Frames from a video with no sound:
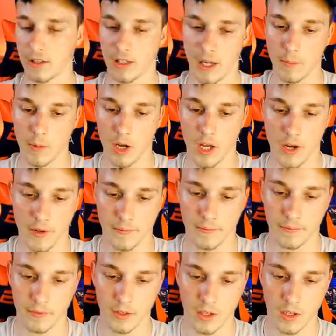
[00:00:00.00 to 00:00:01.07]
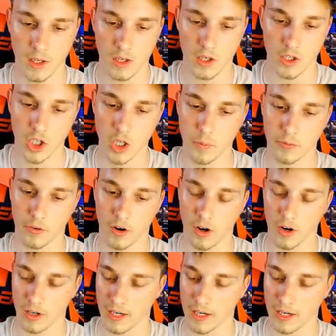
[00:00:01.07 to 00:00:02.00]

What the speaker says: Come on. Dupe Frog.